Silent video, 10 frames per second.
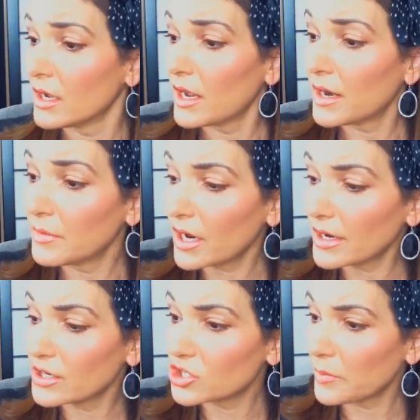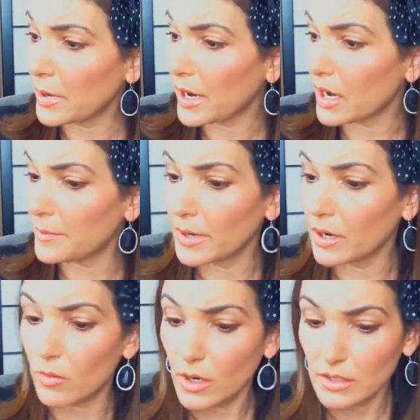And I'm not going to jump back up and go
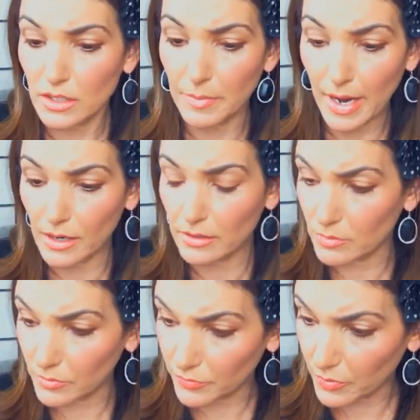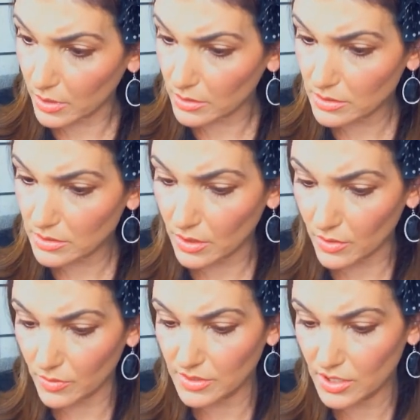run to the bathroom for it. So,
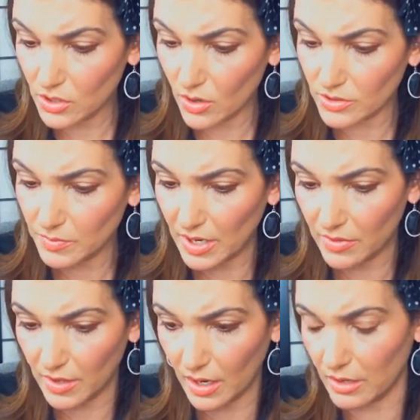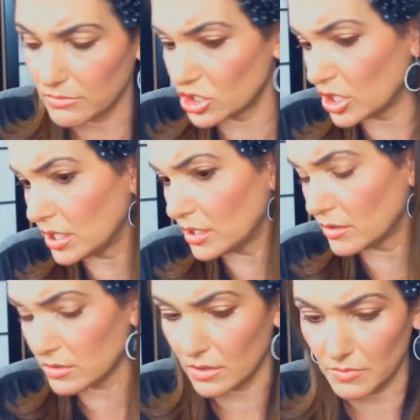because then you all might think I'm cheating or
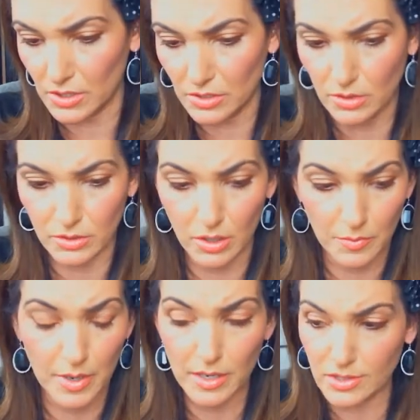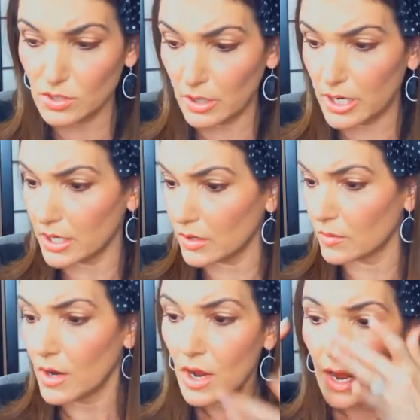something to look. But I swear to
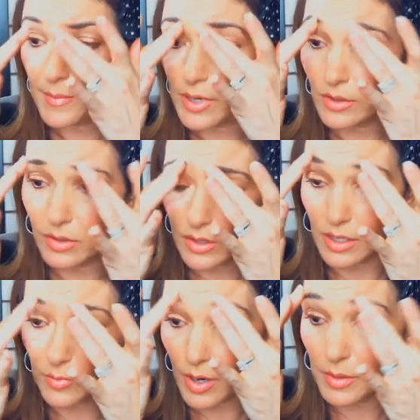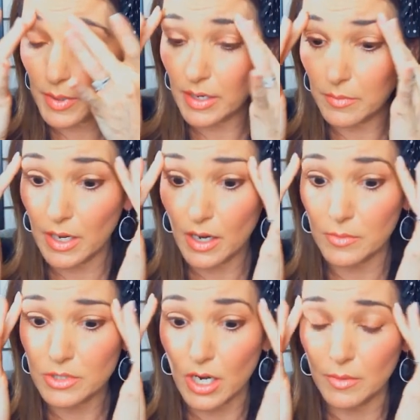you, I'm not looking. Probably by the
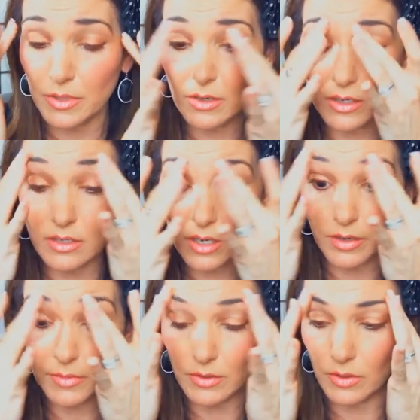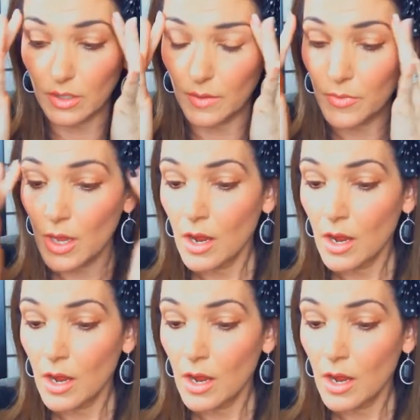makeup job, you can tell I'm not looking.